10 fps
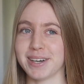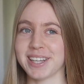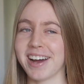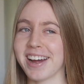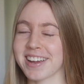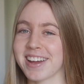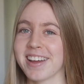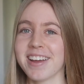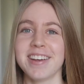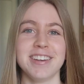but like
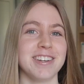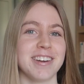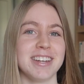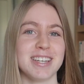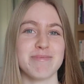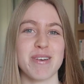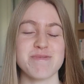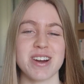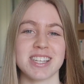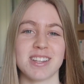you don't need to
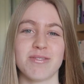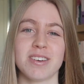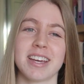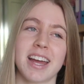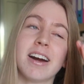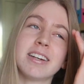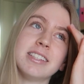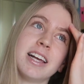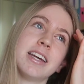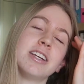memorize them for the
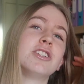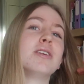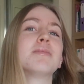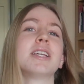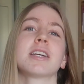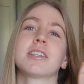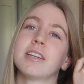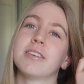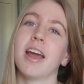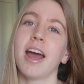calculator assume
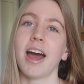section,